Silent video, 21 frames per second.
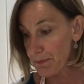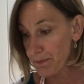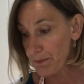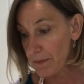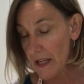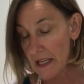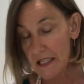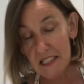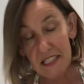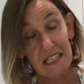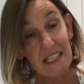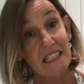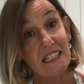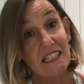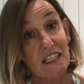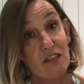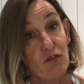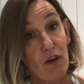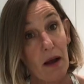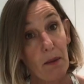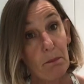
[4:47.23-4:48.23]
60
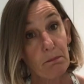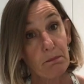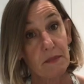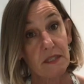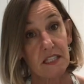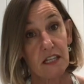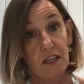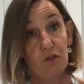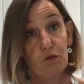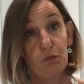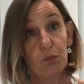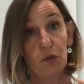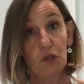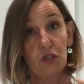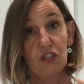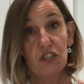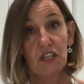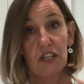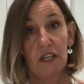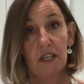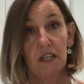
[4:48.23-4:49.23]
grams of
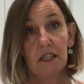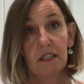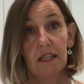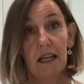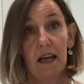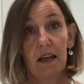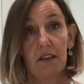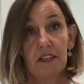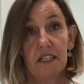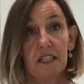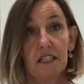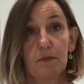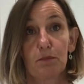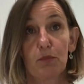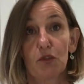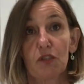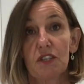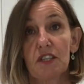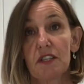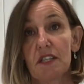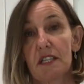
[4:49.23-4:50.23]
butter. Now this is
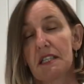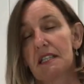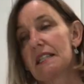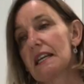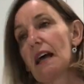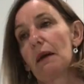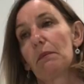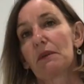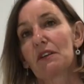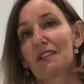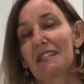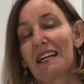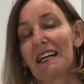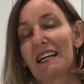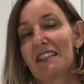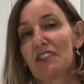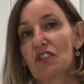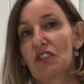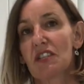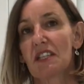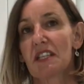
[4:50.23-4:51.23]
butter this time because I
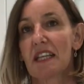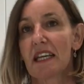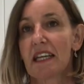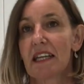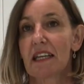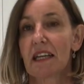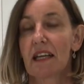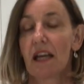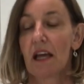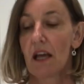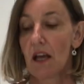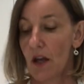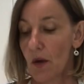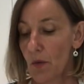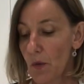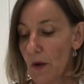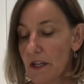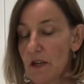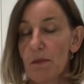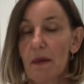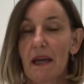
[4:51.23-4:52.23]
just think
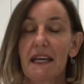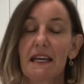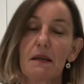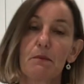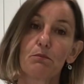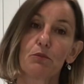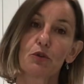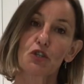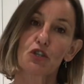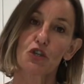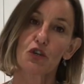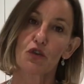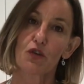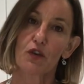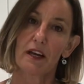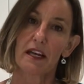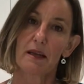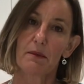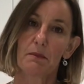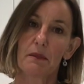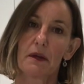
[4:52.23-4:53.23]
when you're making
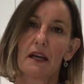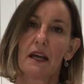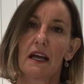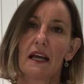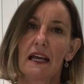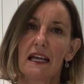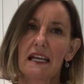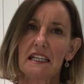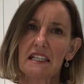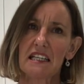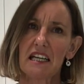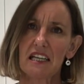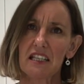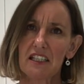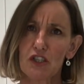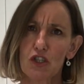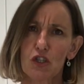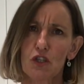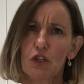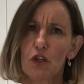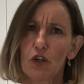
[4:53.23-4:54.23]
buttercream, it tastes
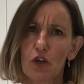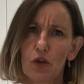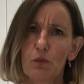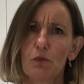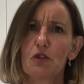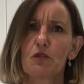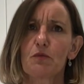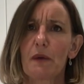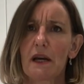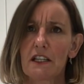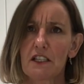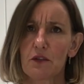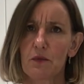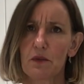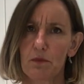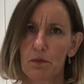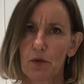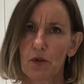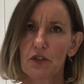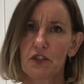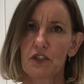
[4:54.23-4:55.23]
so much better with
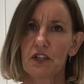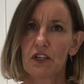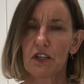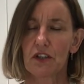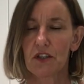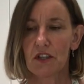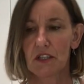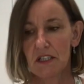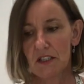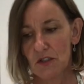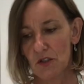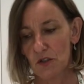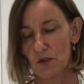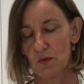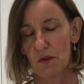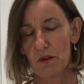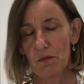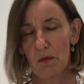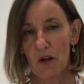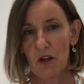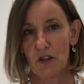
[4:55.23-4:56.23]
butter than it does
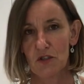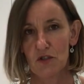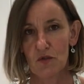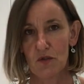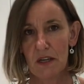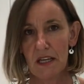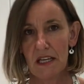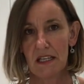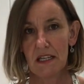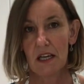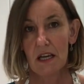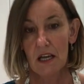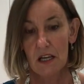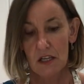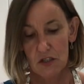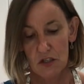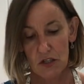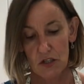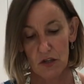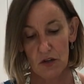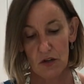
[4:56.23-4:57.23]
with margarine.
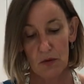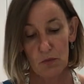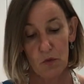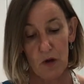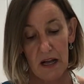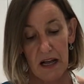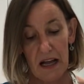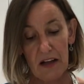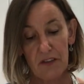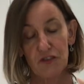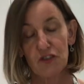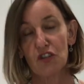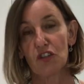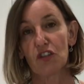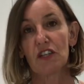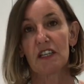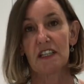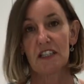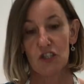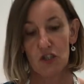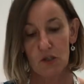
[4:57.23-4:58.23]
So what I have done
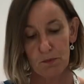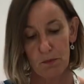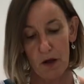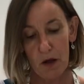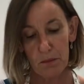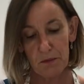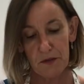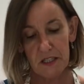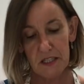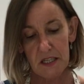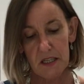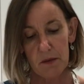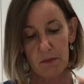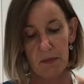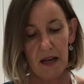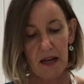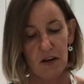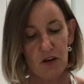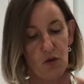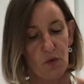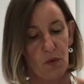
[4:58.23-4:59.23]
is just pop this in the
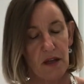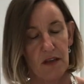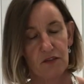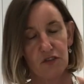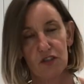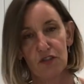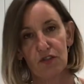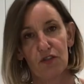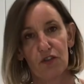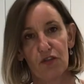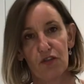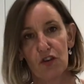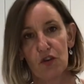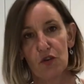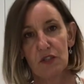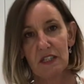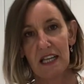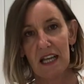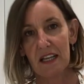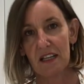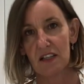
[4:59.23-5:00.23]
microwave just for a few
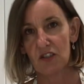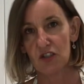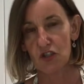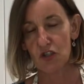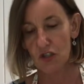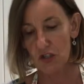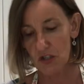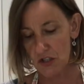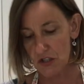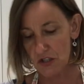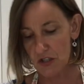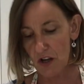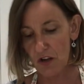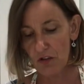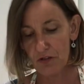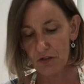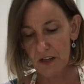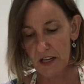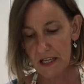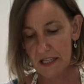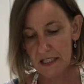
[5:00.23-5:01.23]
seconds just to
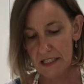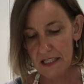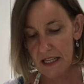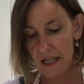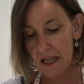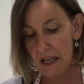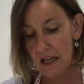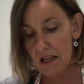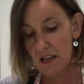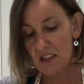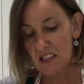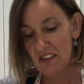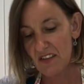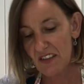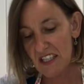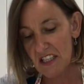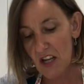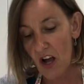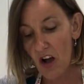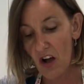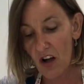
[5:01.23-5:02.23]
soften it, because if
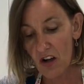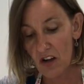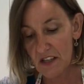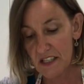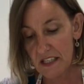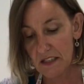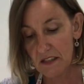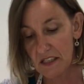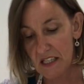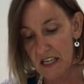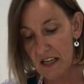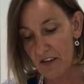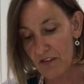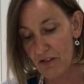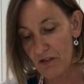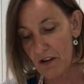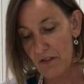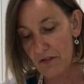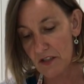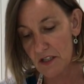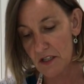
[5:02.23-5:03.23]
it's hard it'll take
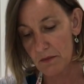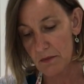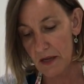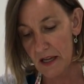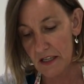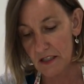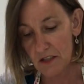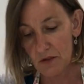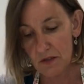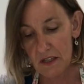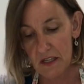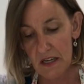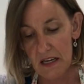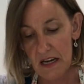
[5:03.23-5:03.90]
forever to make, so it's a